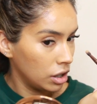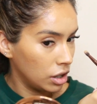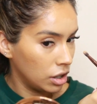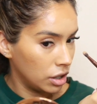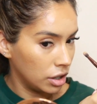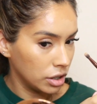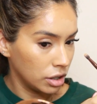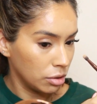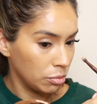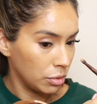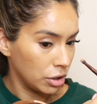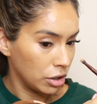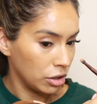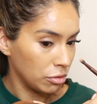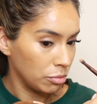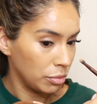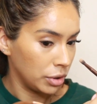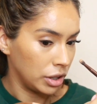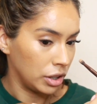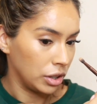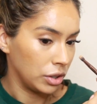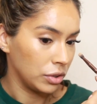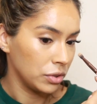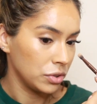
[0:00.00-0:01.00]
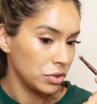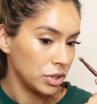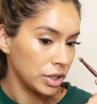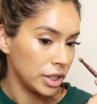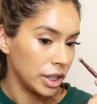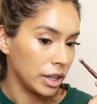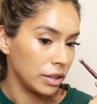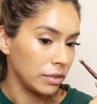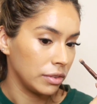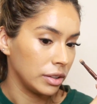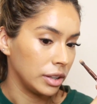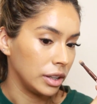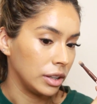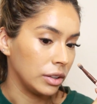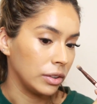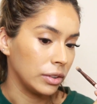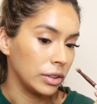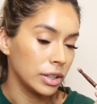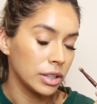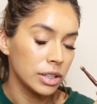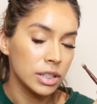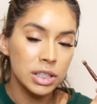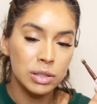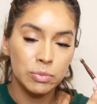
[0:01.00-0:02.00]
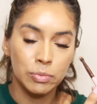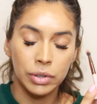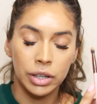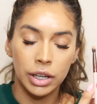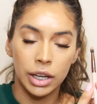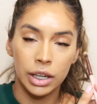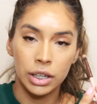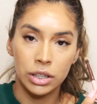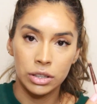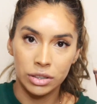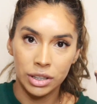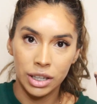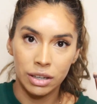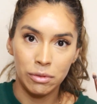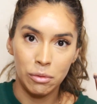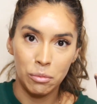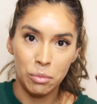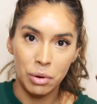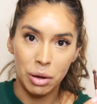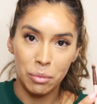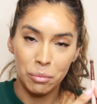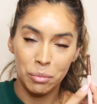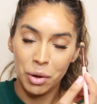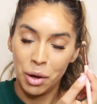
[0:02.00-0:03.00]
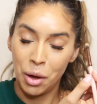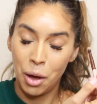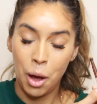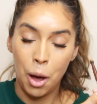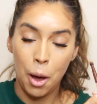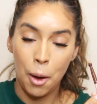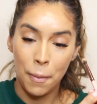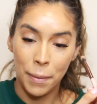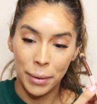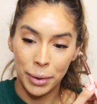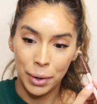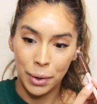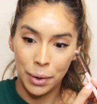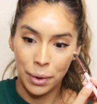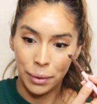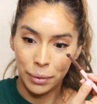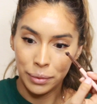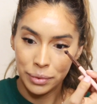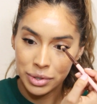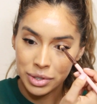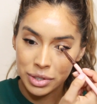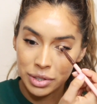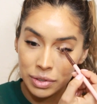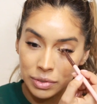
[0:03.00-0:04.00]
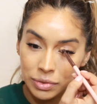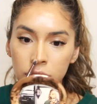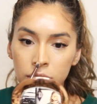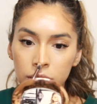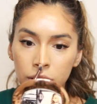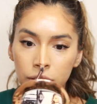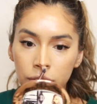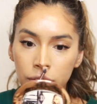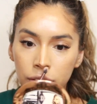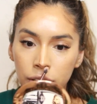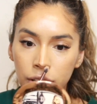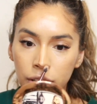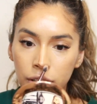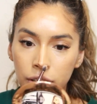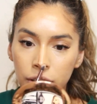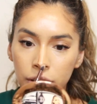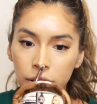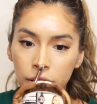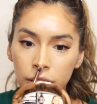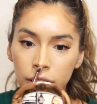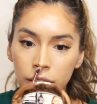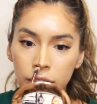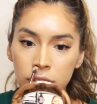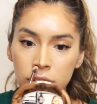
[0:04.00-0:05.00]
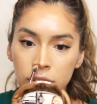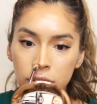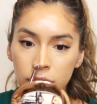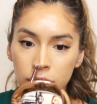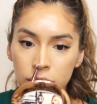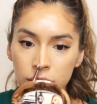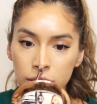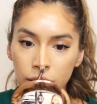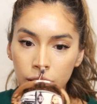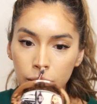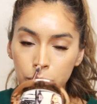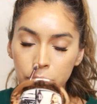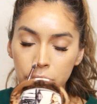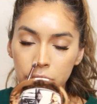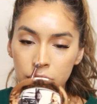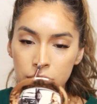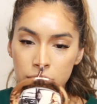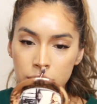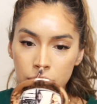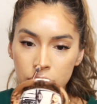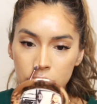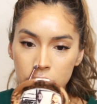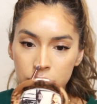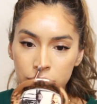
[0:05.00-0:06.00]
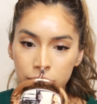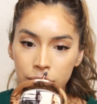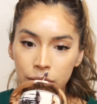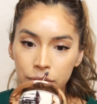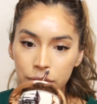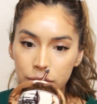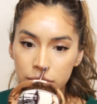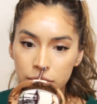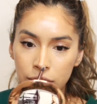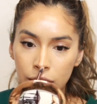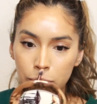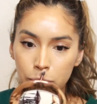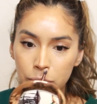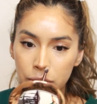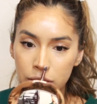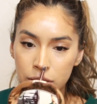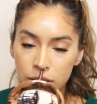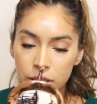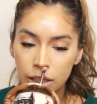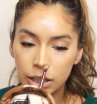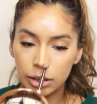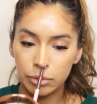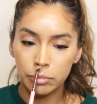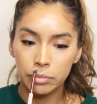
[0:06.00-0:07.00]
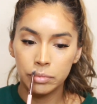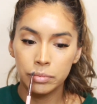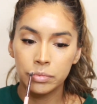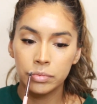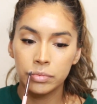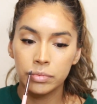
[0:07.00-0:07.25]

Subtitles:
on the middle of my nose. You can't really notice, but I do have a bump on my nose. So here I do the diamond because I do have a diamond tip.